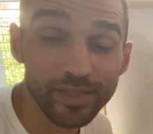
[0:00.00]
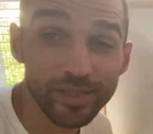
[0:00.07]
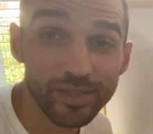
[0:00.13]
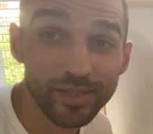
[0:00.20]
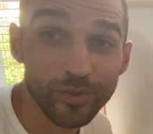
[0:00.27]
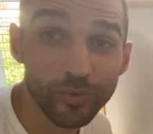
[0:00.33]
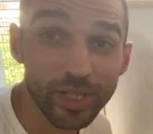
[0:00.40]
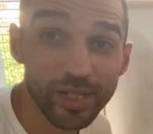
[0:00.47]
at
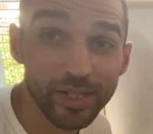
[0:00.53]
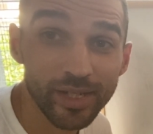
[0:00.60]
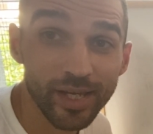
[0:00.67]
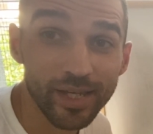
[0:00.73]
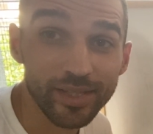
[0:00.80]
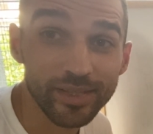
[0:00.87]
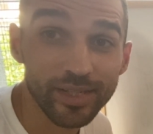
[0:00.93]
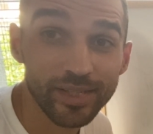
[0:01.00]
it quickly
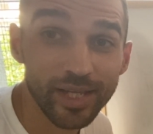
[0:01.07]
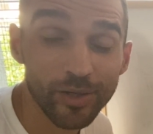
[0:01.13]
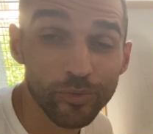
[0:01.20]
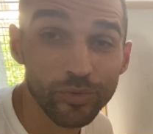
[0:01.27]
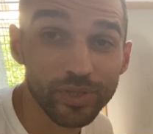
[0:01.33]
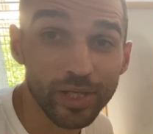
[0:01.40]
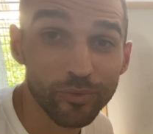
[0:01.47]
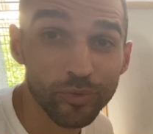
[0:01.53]
and then I
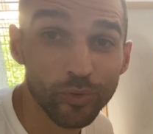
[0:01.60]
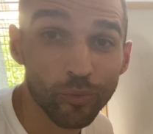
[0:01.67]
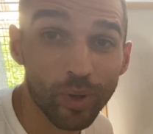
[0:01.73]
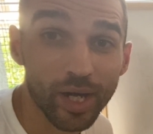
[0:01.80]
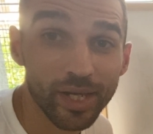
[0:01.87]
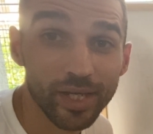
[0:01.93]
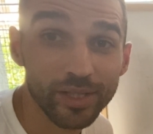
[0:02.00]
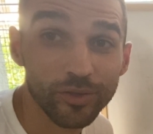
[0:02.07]
will tell you
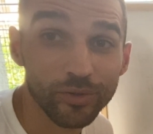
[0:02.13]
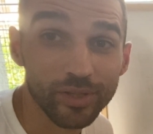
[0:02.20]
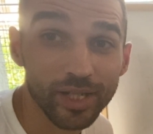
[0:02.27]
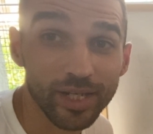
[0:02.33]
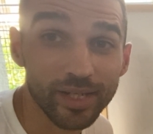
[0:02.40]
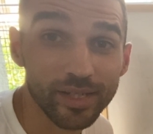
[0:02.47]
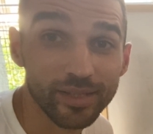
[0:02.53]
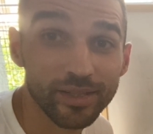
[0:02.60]
why I don't
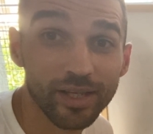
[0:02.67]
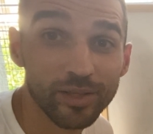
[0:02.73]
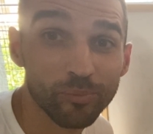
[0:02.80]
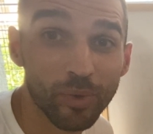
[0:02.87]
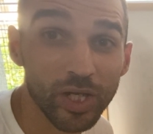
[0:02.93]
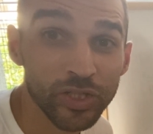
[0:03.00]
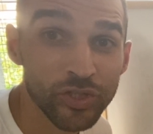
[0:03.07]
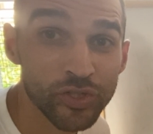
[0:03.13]
like it that
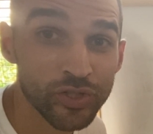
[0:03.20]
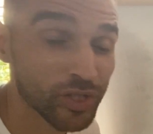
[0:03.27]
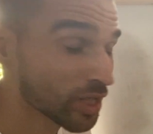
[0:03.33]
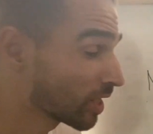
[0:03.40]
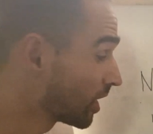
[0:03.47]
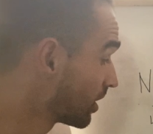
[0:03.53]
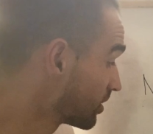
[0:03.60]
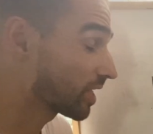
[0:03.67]
much.
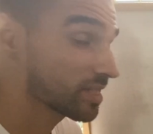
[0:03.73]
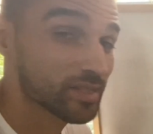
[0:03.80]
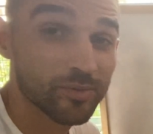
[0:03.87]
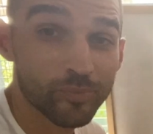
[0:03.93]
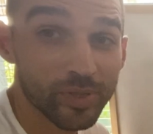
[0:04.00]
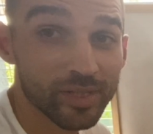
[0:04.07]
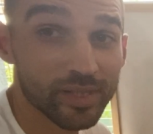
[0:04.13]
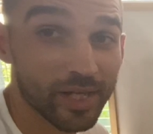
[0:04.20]
They
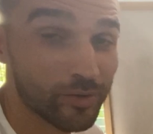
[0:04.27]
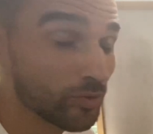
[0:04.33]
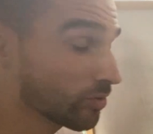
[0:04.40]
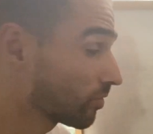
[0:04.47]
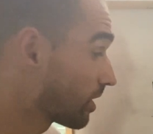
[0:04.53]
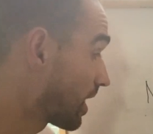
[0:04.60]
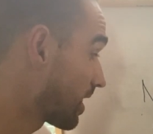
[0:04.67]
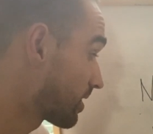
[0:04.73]
simply tell
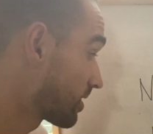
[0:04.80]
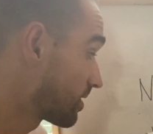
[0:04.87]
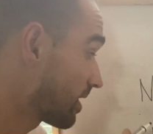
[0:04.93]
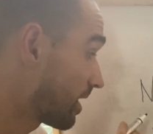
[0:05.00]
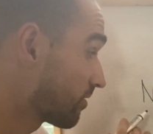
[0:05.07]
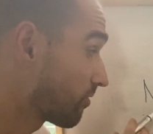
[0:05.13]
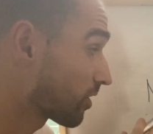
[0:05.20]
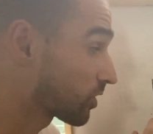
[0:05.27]
you that
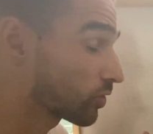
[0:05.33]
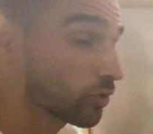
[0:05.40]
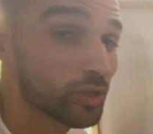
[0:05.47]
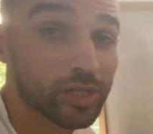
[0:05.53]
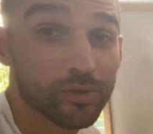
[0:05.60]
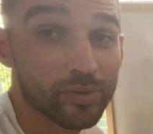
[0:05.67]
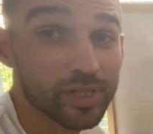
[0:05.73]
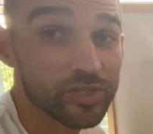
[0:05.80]
n
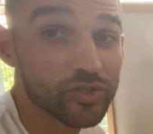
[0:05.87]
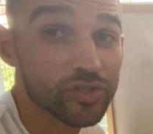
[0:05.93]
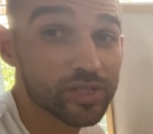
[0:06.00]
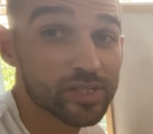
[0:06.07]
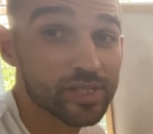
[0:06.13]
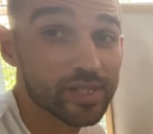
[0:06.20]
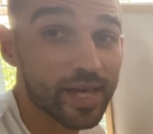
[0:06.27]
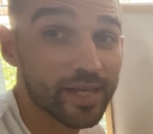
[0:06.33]
factorial is
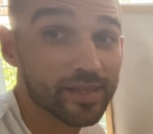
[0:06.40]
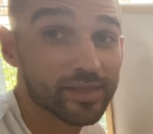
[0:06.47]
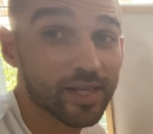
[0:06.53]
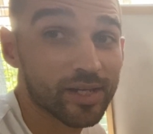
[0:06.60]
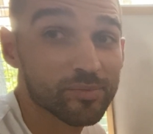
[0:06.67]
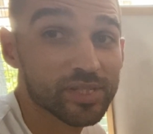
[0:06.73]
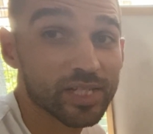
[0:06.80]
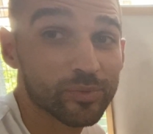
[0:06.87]
just n
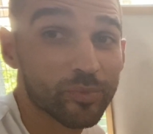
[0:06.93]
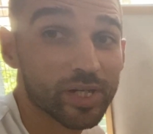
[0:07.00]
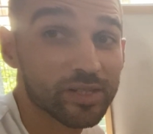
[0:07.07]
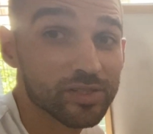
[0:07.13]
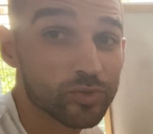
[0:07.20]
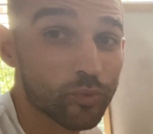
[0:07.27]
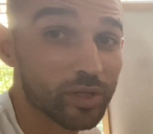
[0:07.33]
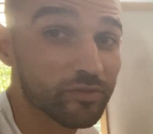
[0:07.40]
times n
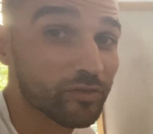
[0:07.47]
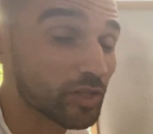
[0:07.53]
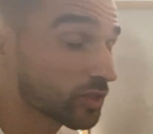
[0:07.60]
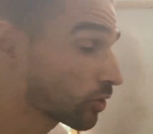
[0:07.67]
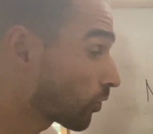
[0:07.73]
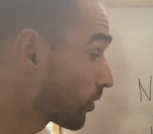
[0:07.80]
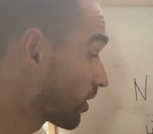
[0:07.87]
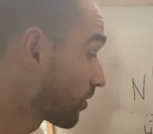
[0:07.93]
minus one
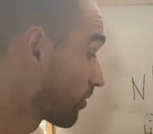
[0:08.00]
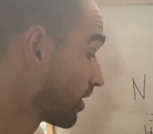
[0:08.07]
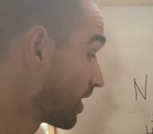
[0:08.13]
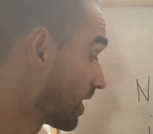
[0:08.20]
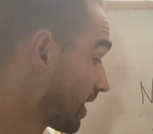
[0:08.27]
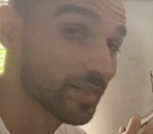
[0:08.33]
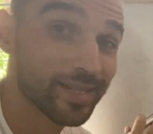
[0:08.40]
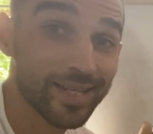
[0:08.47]
factorial.
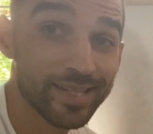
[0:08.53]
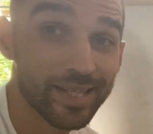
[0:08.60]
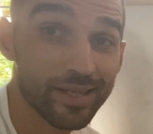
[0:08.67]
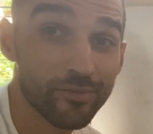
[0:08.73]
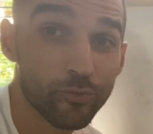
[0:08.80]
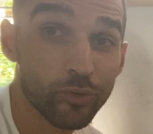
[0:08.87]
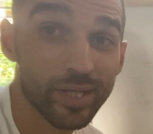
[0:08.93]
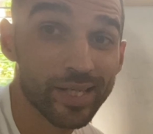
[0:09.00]
And then
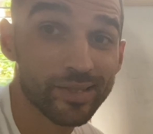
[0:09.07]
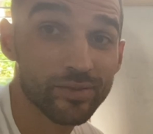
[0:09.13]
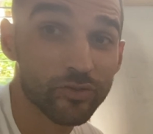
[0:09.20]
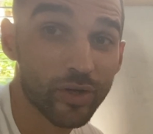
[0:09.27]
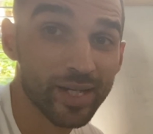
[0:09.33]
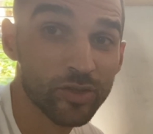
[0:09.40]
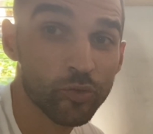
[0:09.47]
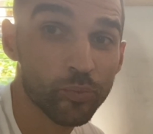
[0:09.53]
if we
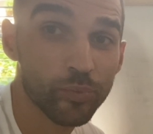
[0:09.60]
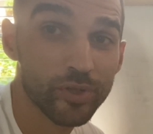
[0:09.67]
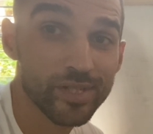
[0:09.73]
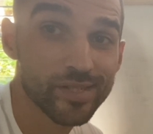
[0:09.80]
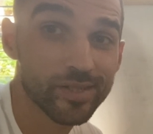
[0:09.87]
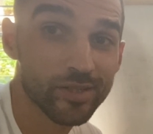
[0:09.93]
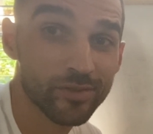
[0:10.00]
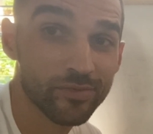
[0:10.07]
try to
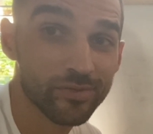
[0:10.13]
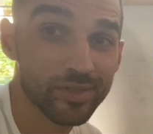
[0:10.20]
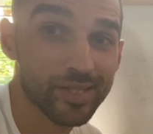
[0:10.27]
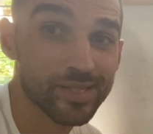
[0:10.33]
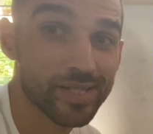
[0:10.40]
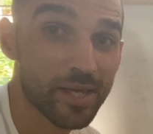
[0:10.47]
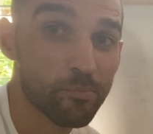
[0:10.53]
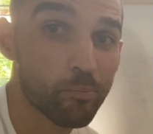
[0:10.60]
preserve
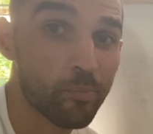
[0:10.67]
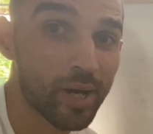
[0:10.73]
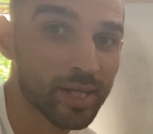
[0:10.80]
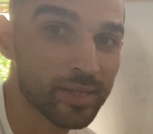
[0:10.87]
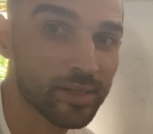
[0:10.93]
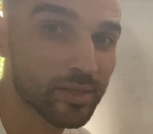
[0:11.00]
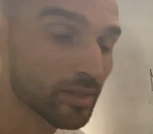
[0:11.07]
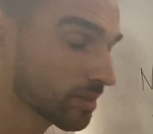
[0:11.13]
the same
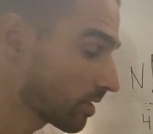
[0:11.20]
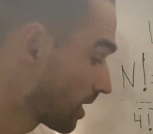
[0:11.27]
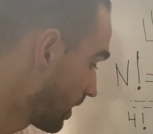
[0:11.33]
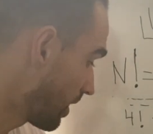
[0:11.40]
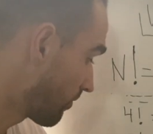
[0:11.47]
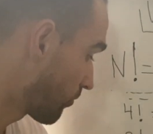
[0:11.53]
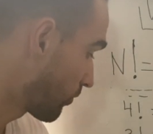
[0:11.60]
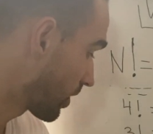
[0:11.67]
pattern,
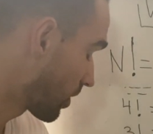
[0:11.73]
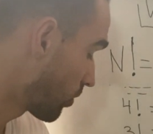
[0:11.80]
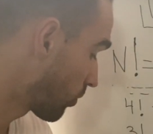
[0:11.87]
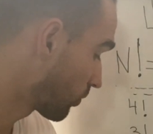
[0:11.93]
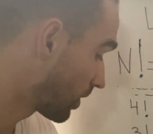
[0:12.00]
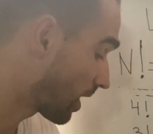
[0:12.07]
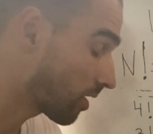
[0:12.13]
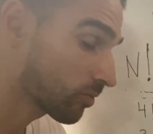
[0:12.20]
if we
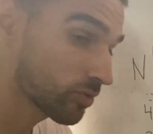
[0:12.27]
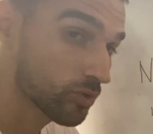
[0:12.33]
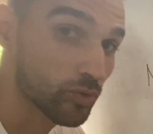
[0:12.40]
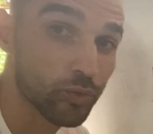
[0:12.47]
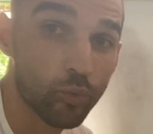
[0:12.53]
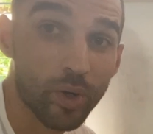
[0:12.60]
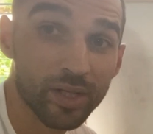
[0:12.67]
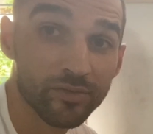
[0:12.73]
go down
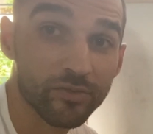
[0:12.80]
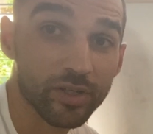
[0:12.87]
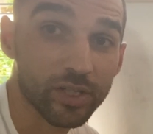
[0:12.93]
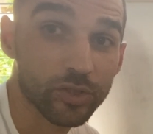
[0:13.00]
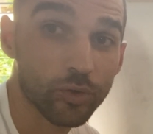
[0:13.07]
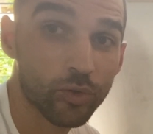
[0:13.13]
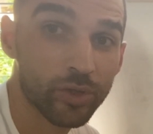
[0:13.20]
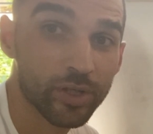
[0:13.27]
to one
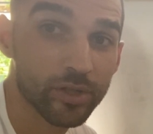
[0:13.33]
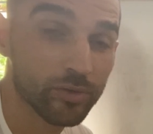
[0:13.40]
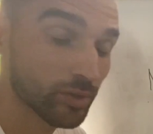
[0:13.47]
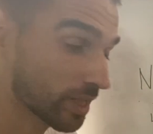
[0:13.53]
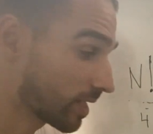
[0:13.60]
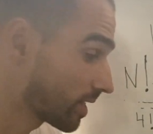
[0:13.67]
factorial,